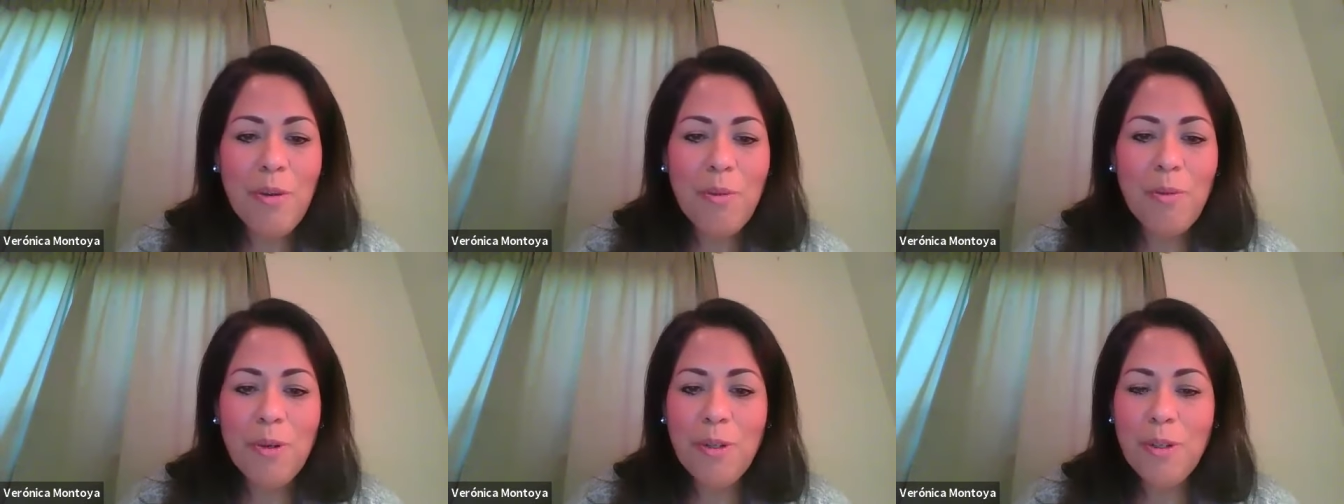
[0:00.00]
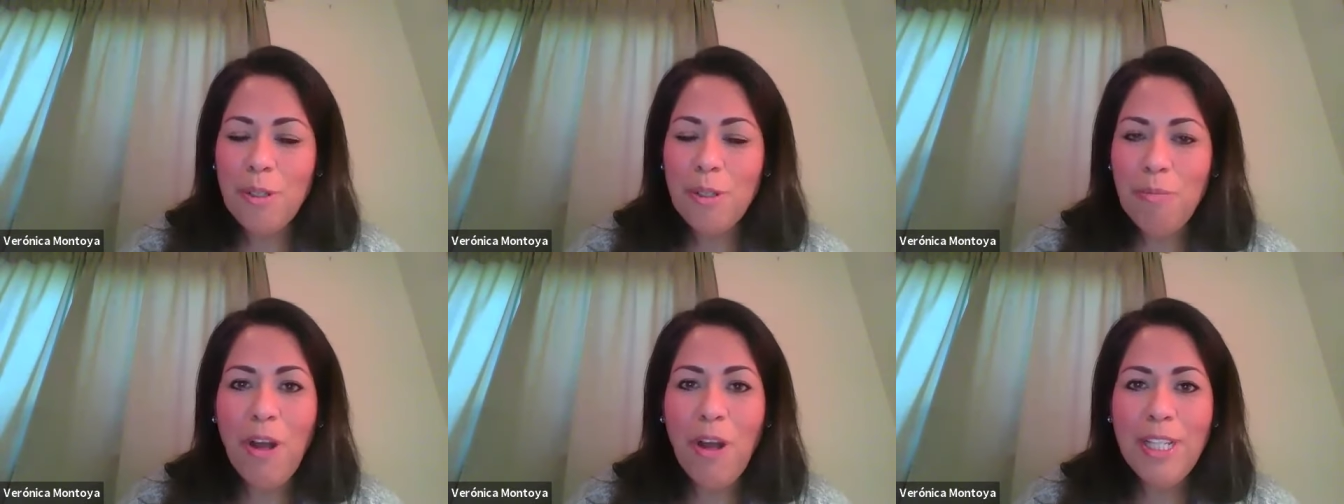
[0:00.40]
We'll
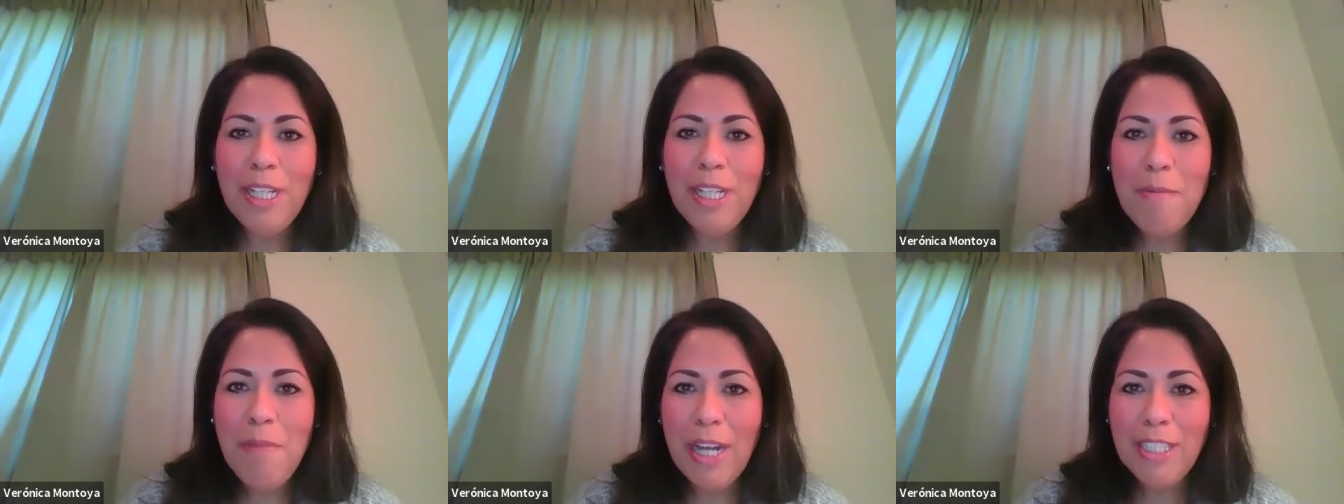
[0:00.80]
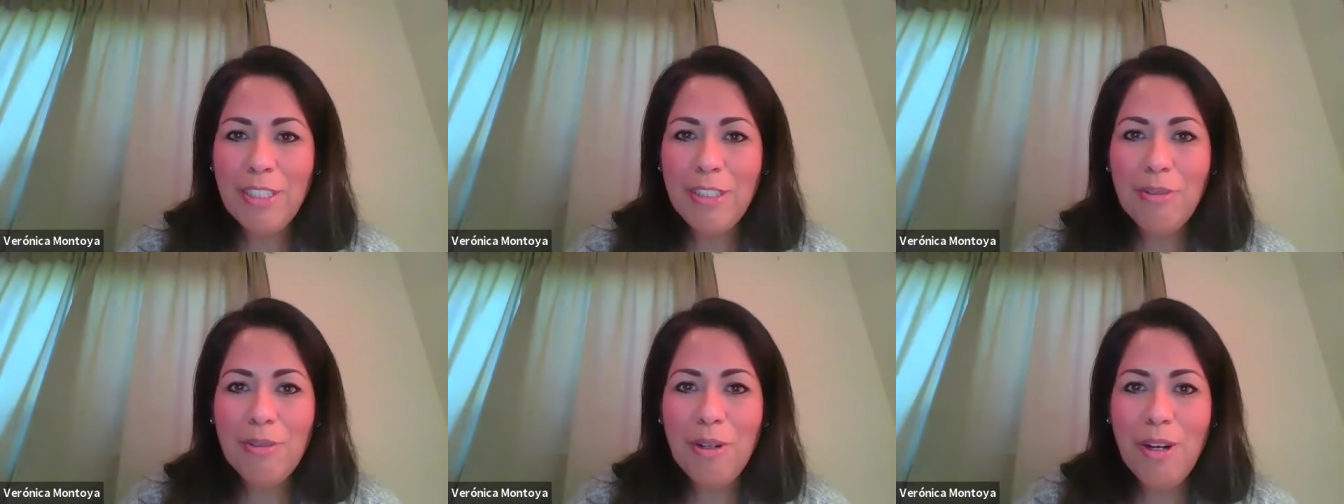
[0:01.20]
probably come back
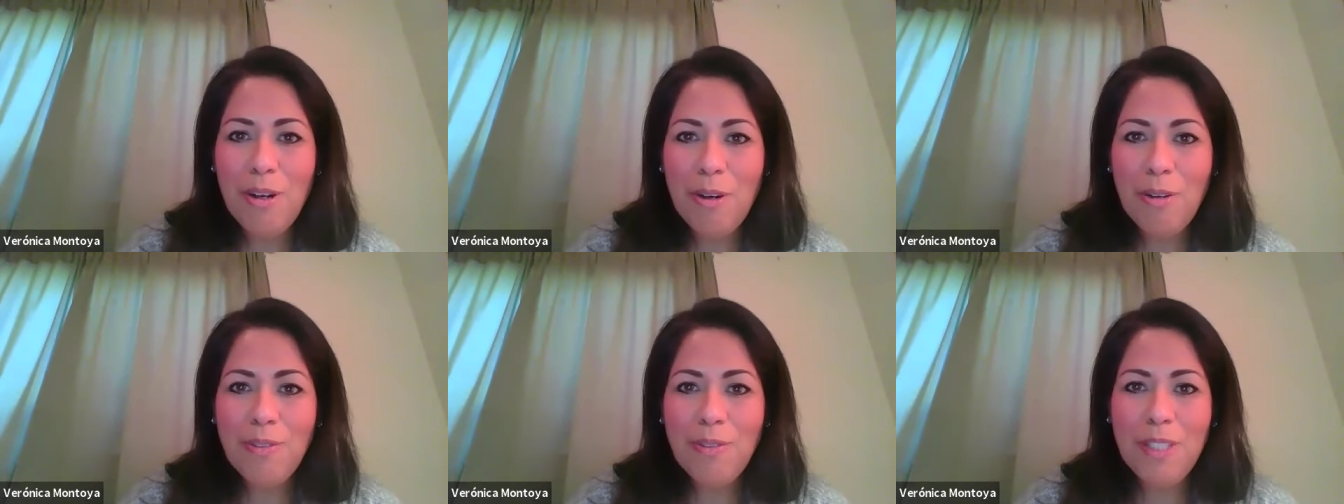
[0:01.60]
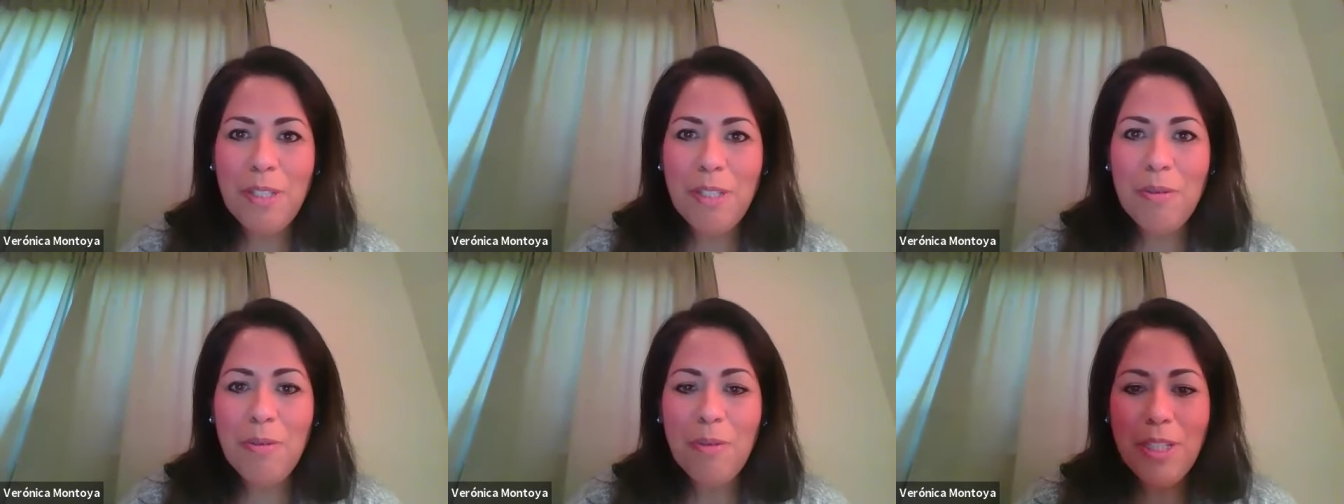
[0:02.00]
to you all
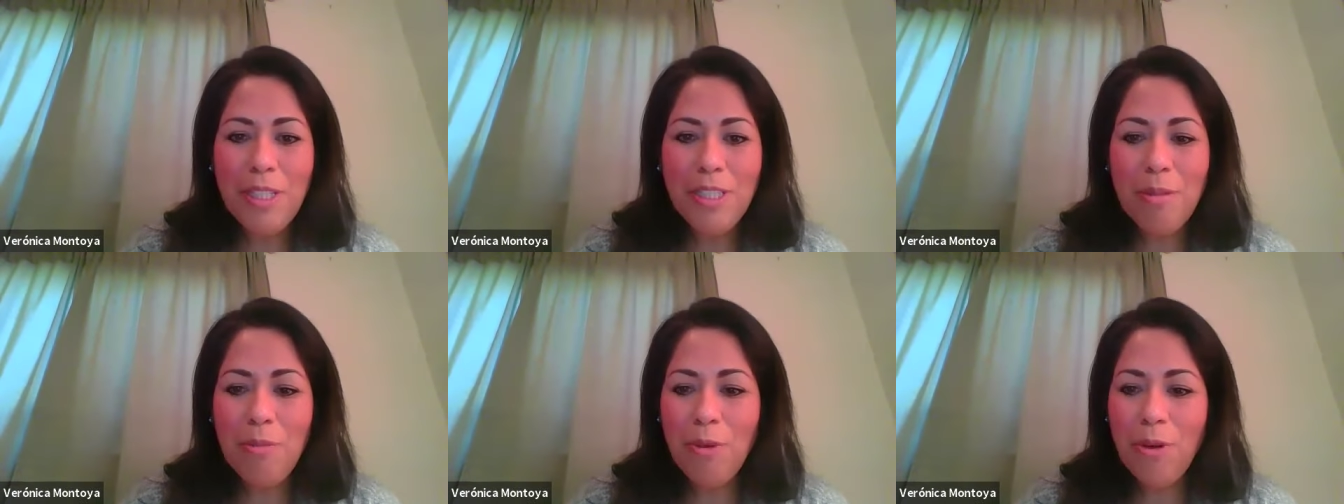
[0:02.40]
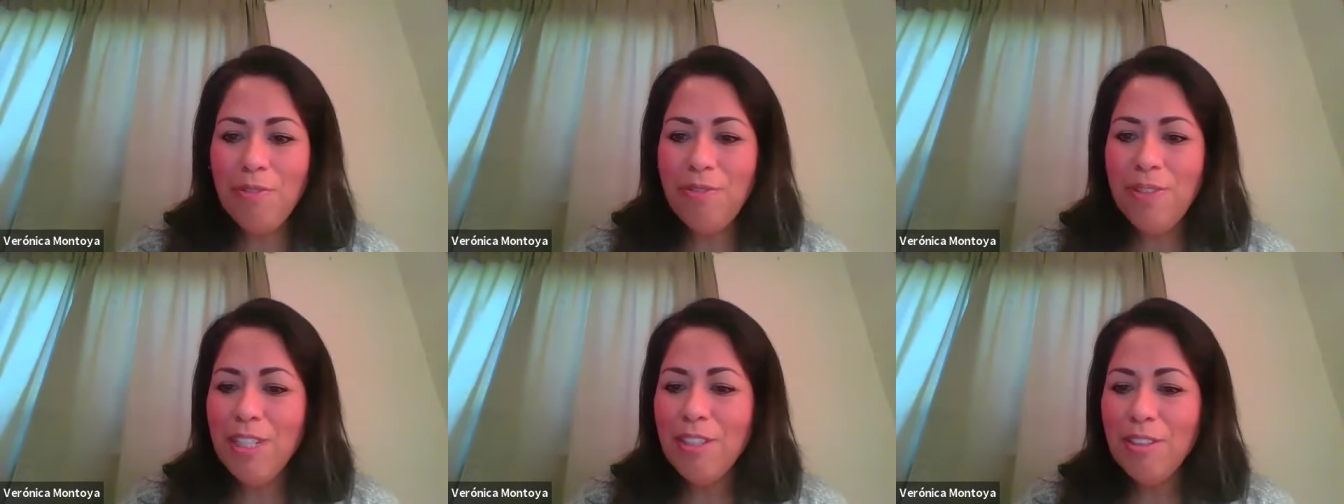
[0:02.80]
hopefully with some more
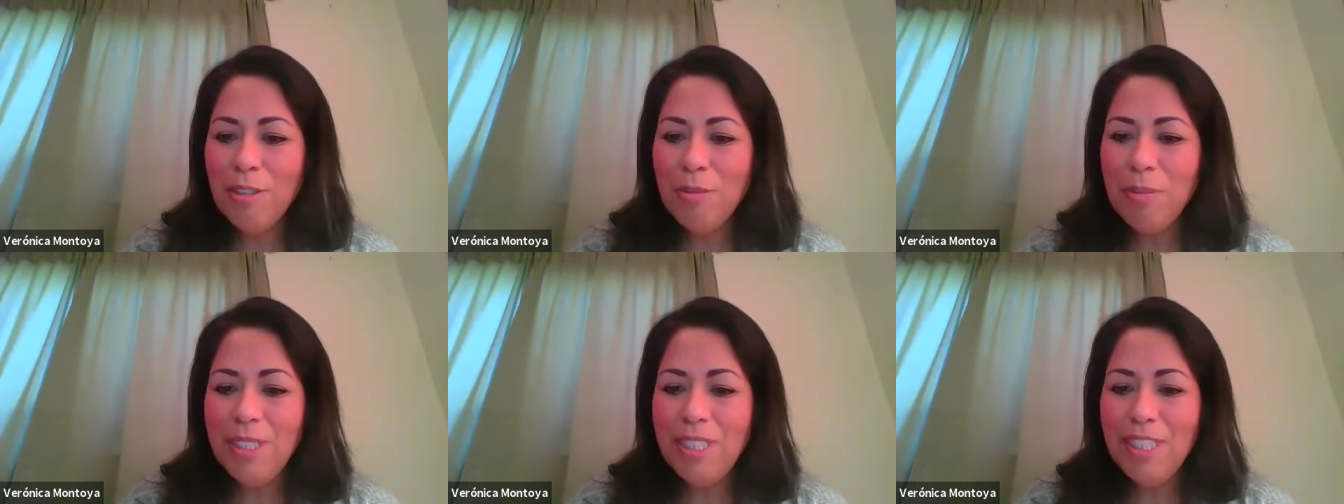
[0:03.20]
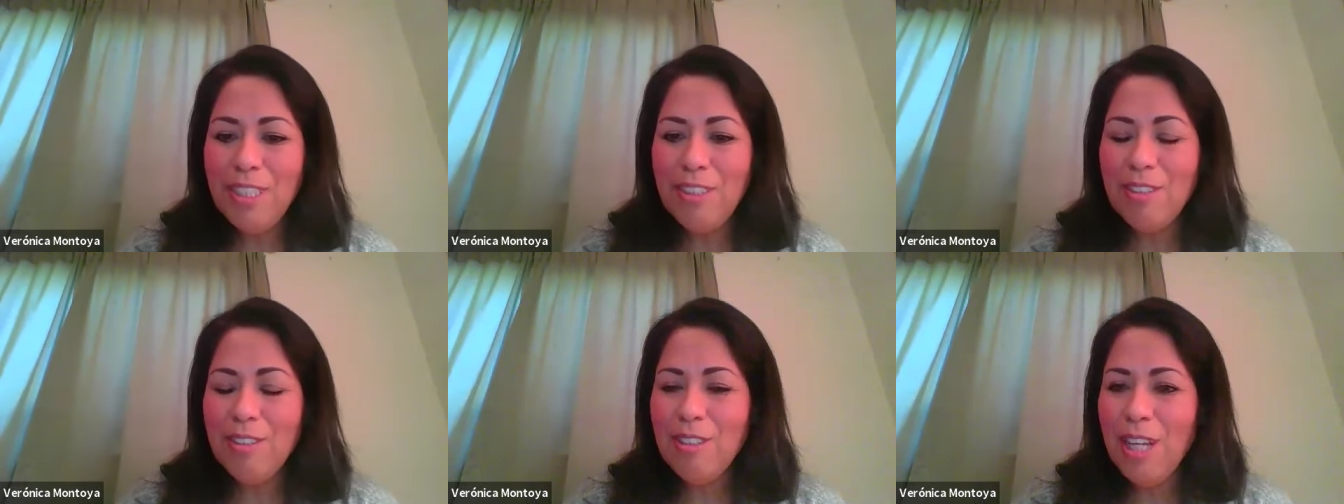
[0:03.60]
videos pretty
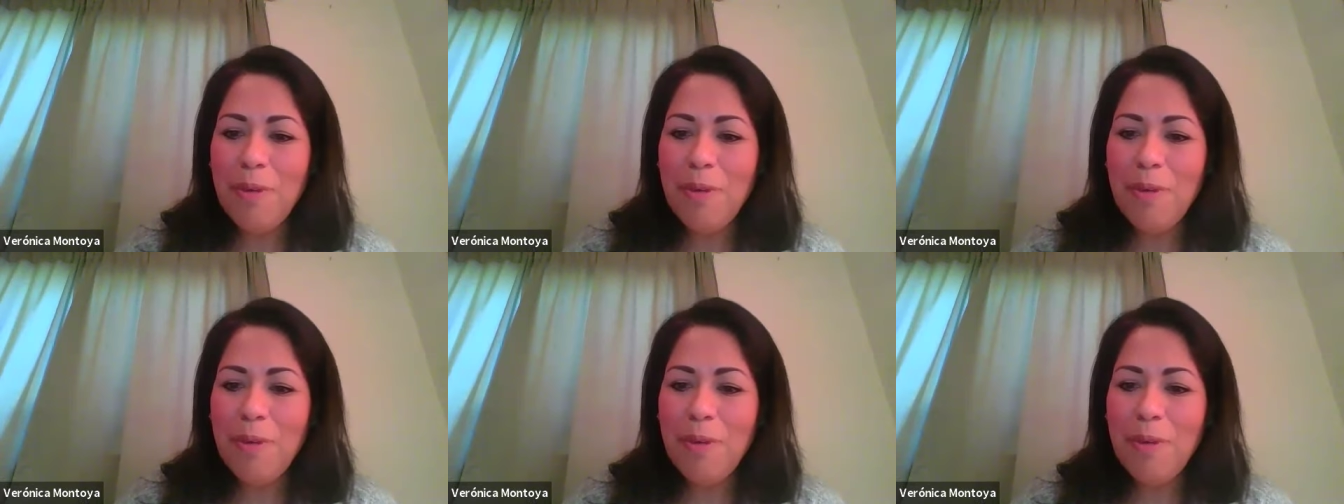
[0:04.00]
soon,